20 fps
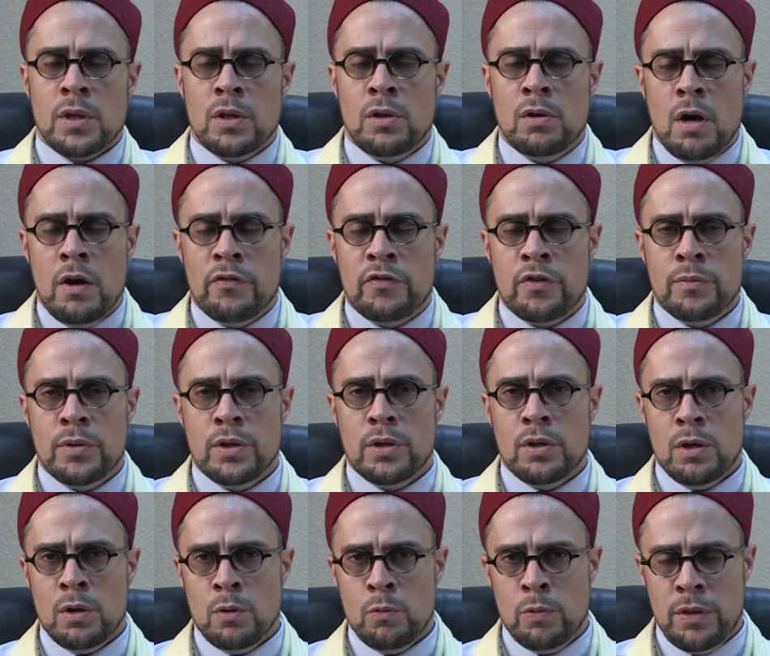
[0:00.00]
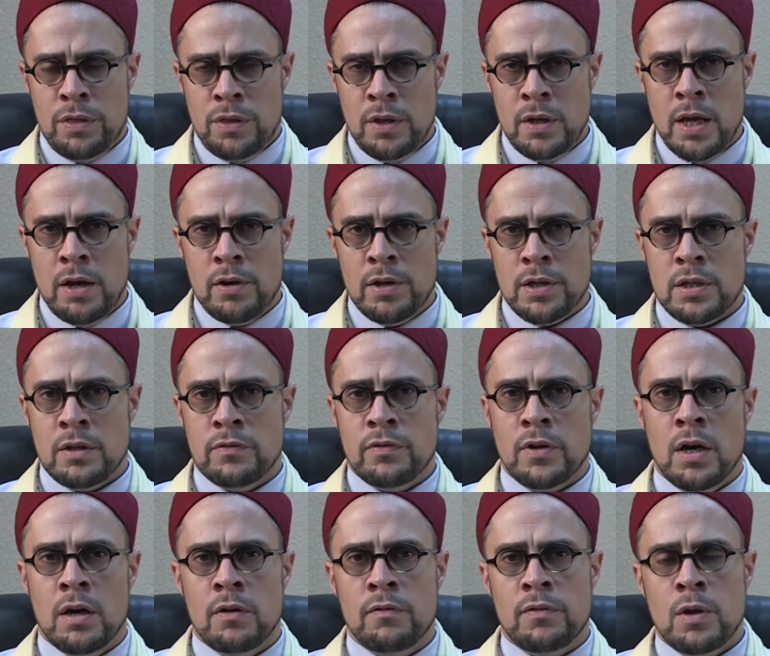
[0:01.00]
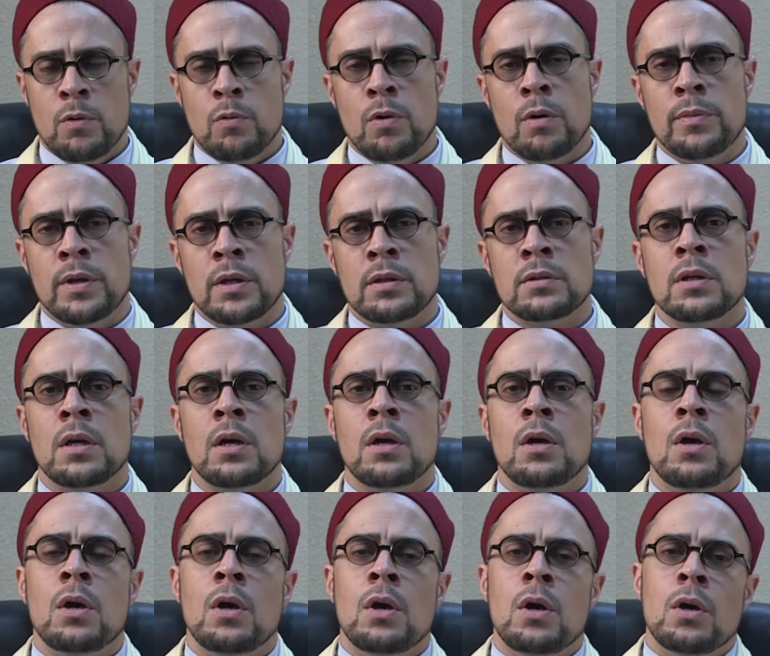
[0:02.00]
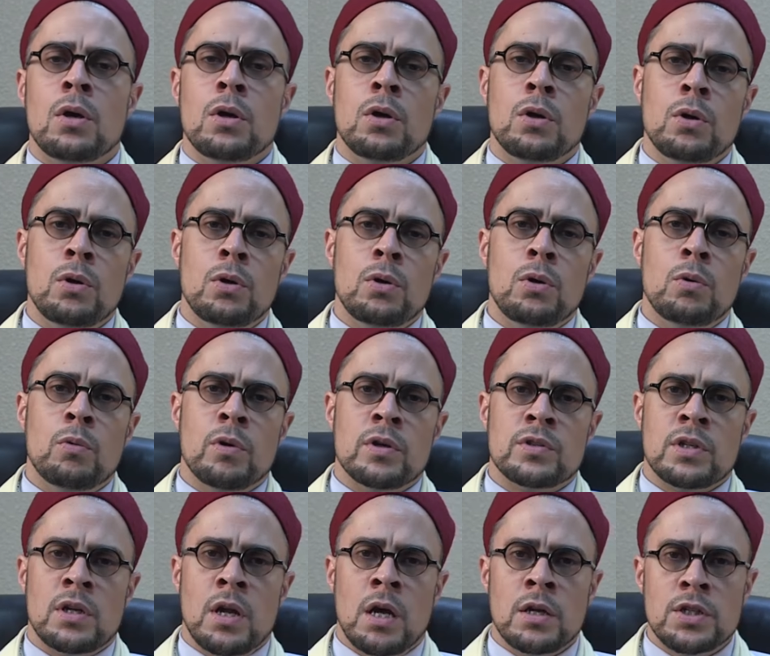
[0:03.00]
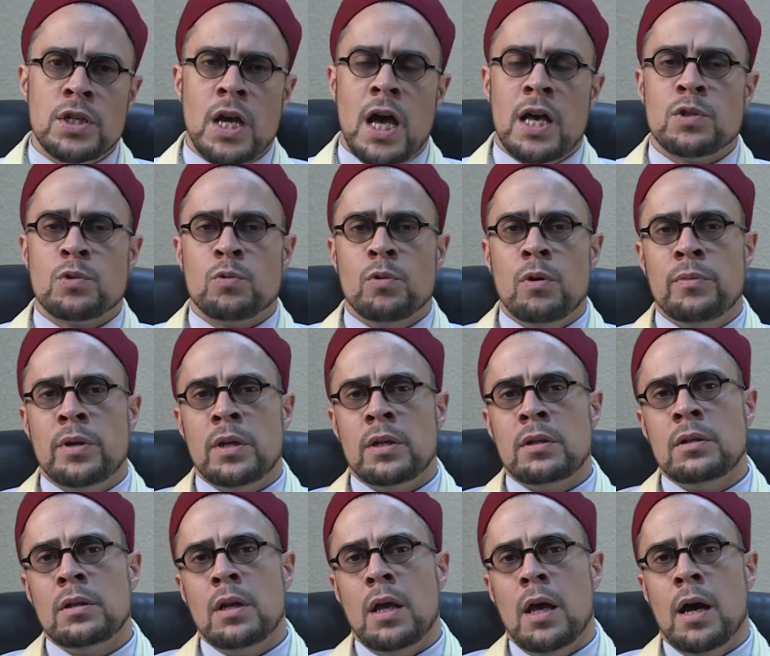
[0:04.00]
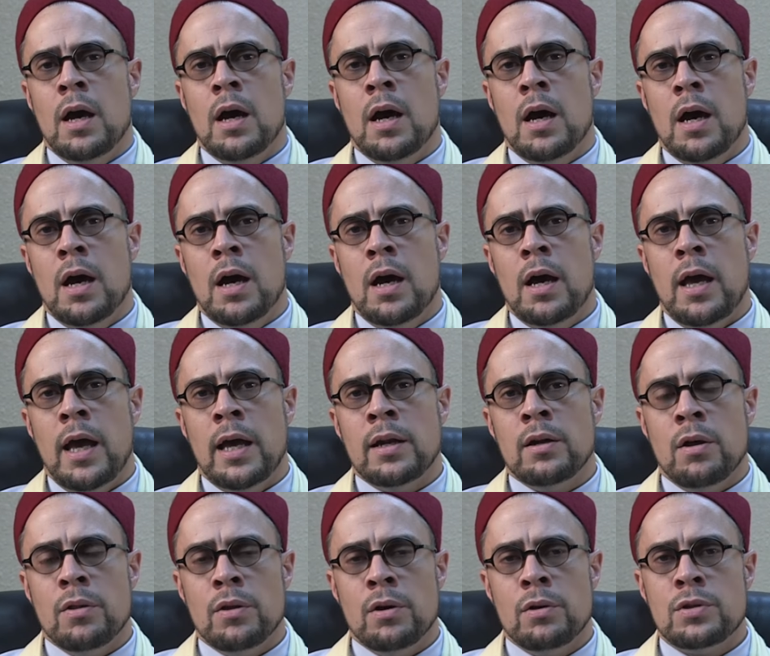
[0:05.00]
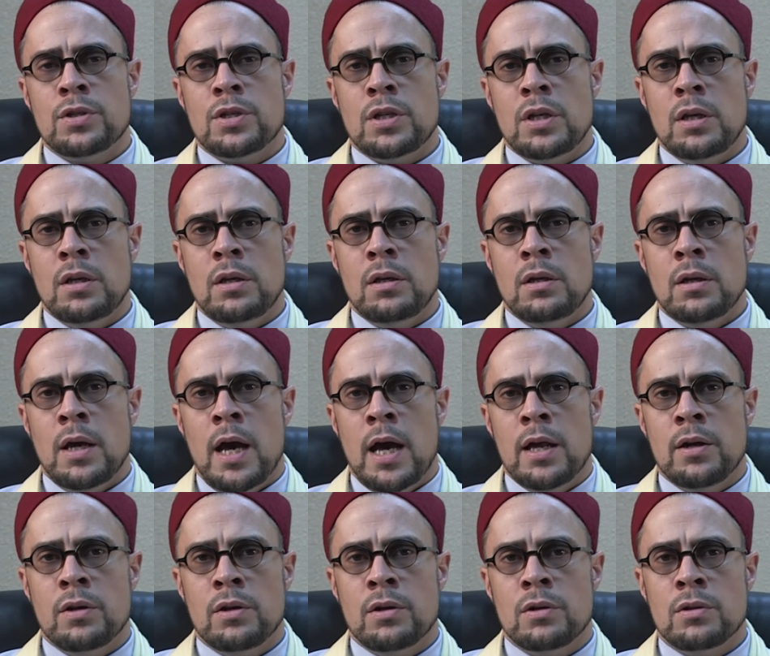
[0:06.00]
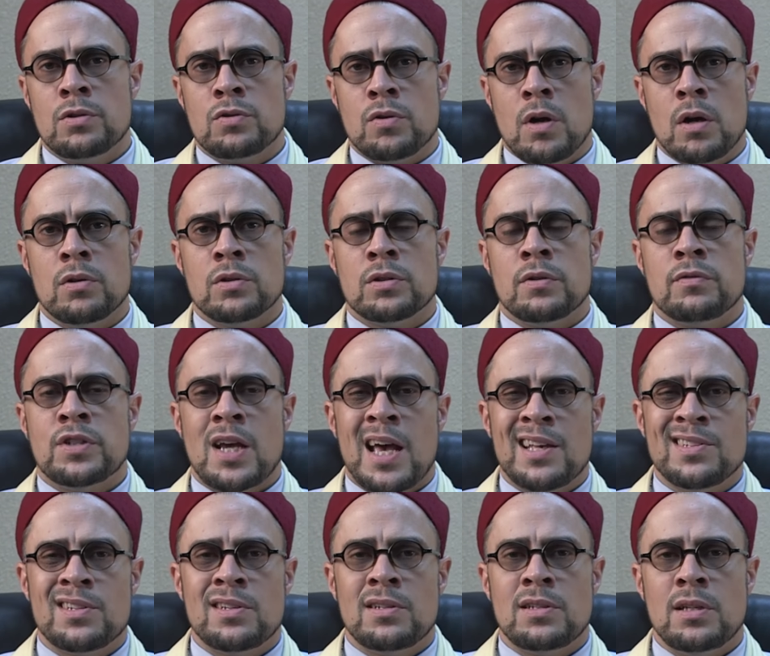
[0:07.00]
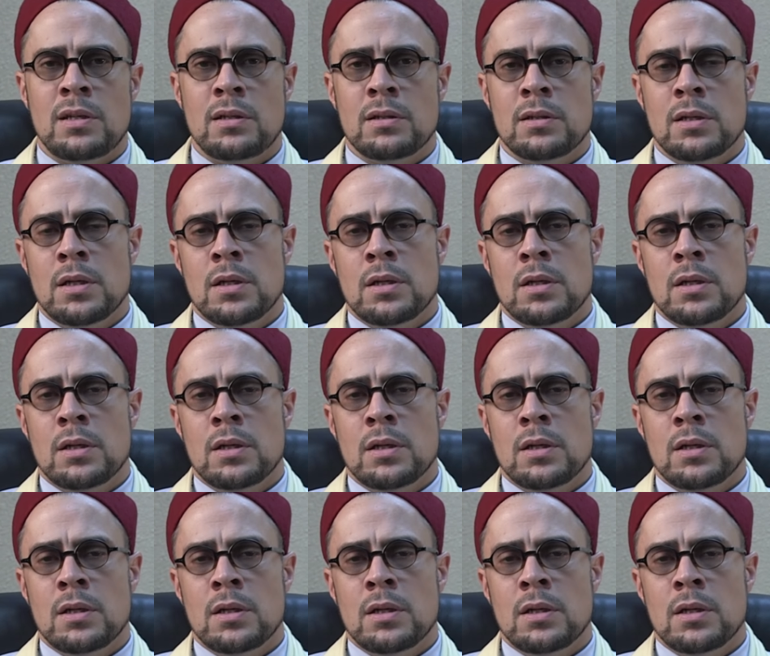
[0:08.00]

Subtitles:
You're all familiar with the narrative of the woman who was an unchaste woman, and although she had her struggles of chastity,